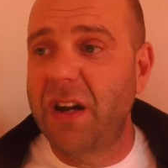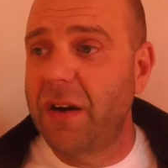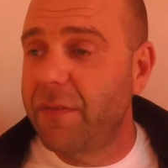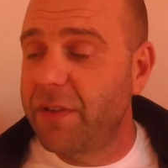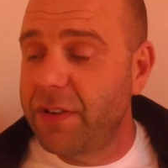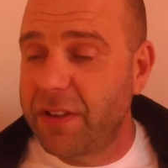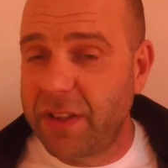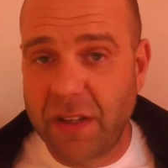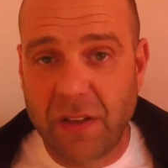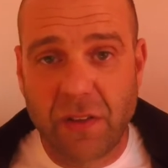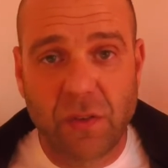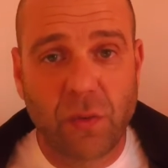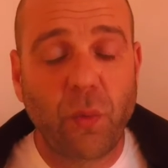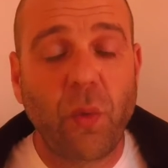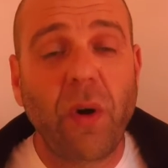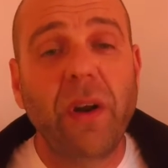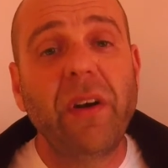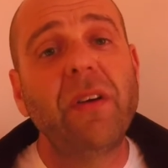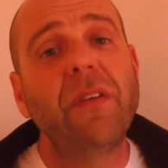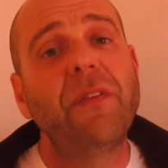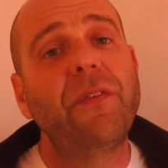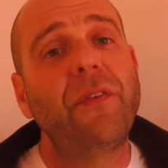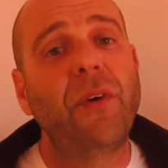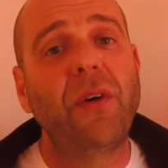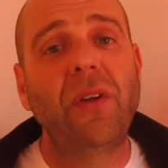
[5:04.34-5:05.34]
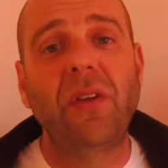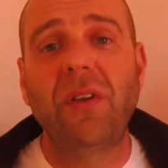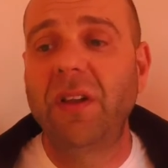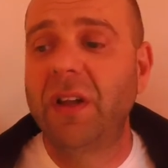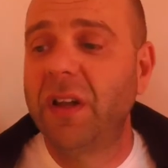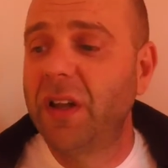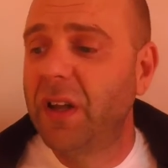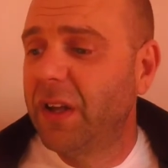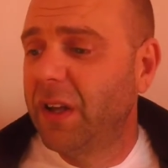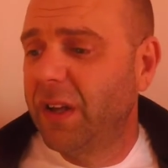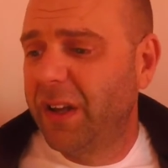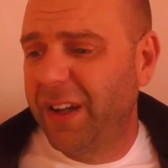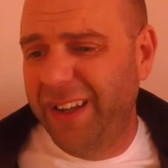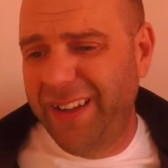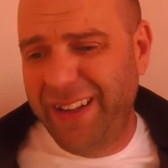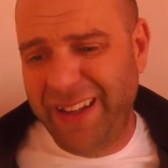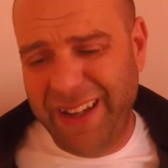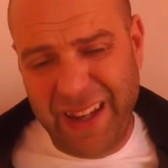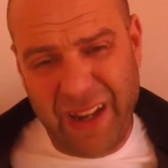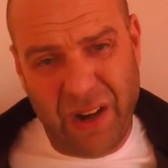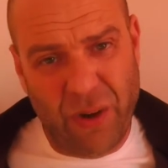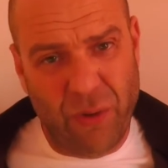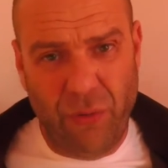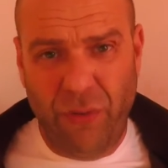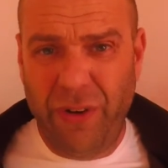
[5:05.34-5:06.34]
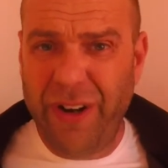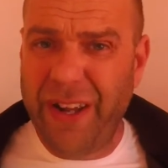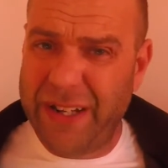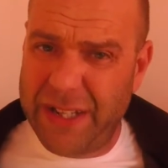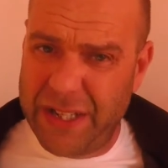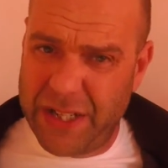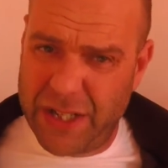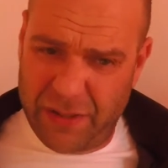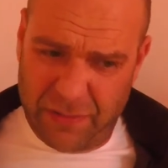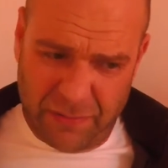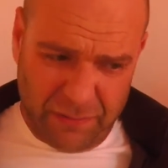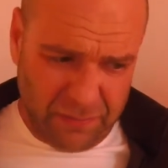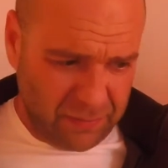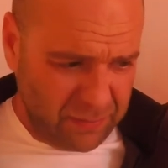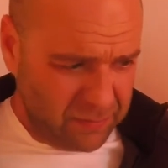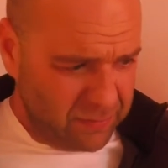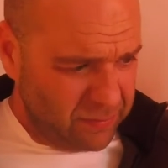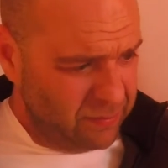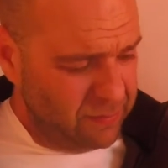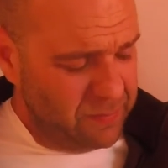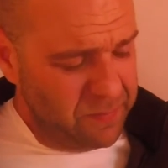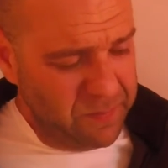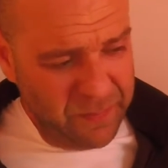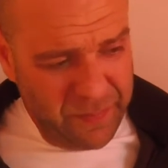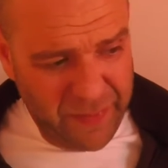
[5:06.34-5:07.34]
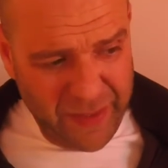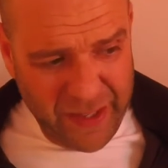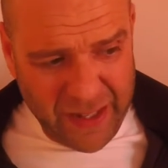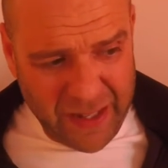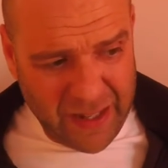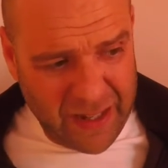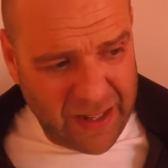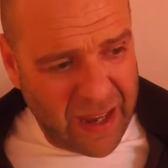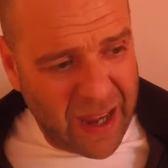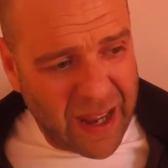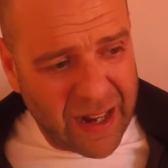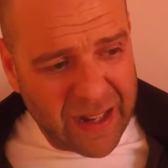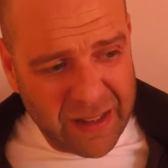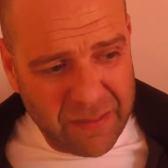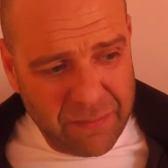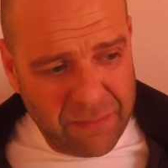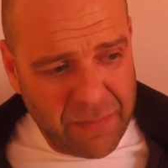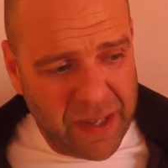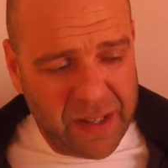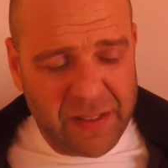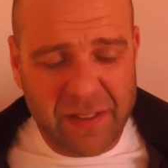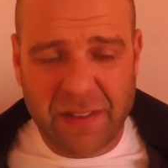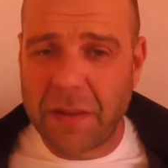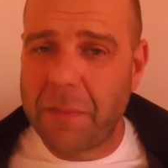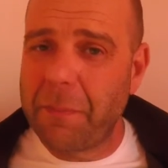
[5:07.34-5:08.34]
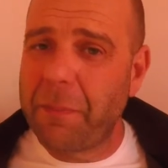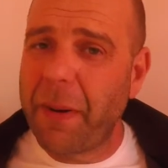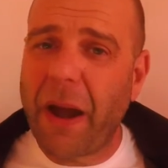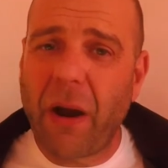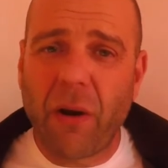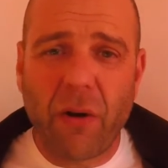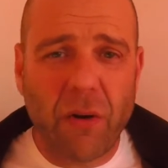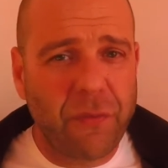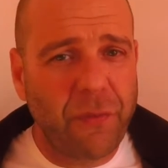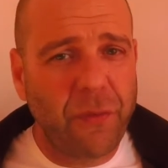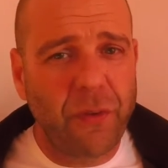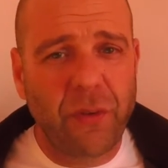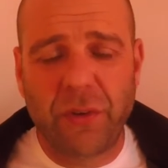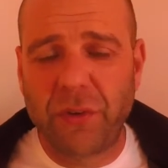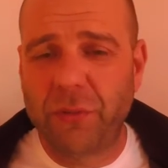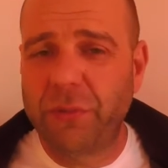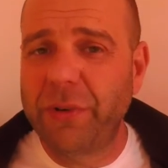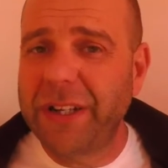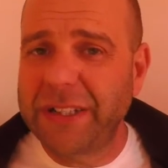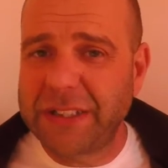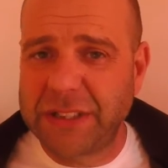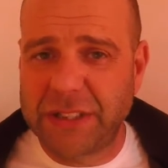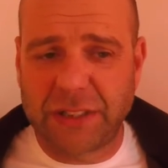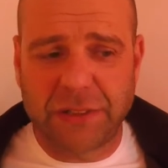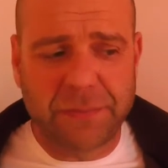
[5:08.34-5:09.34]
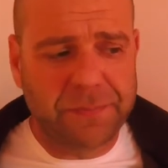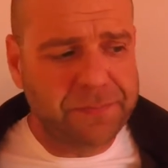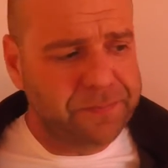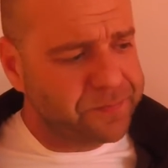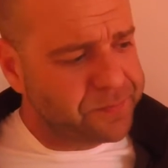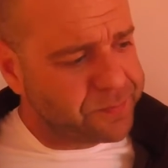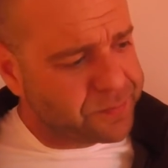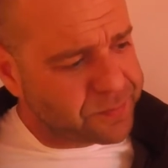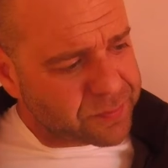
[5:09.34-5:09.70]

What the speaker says: and everything is wonderful, and they get rich, and God makes them powerful and rich.